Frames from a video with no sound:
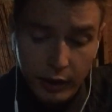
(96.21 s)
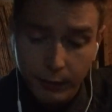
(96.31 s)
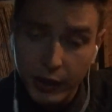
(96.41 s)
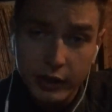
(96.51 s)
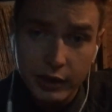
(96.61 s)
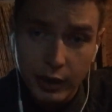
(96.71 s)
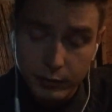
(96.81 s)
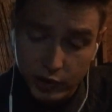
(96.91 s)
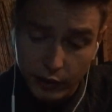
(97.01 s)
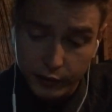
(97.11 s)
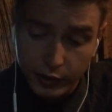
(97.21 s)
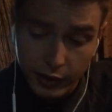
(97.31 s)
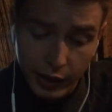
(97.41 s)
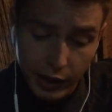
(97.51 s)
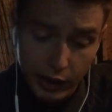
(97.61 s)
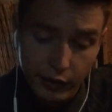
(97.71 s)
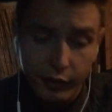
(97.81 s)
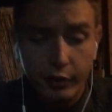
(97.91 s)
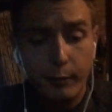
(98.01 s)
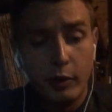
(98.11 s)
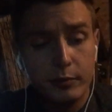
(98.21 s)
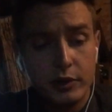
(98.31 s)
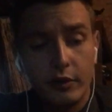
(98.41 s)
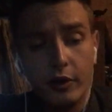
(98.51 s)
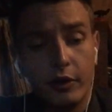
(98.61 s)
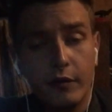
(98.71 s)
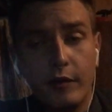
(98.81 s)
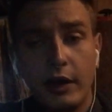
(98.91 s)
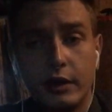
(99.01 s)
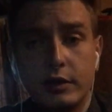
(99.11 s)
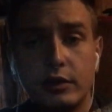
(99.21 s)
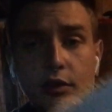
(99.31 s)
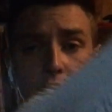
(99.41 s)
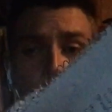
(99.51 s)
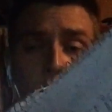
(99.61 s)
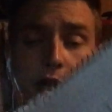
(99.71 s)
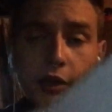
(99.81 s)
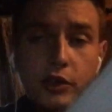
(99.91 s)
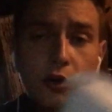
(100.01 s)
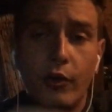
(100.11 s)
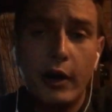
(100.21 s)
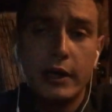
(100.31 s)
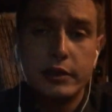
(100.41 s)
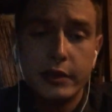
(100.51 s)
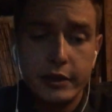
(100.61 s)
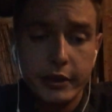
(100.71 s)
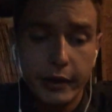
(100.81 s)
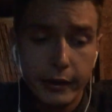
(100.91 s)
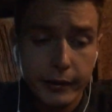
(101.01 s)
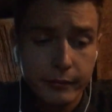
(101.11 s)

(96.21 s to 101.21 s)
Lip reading: many times, often than not, the perps are there in advance, waiting to harass the TI.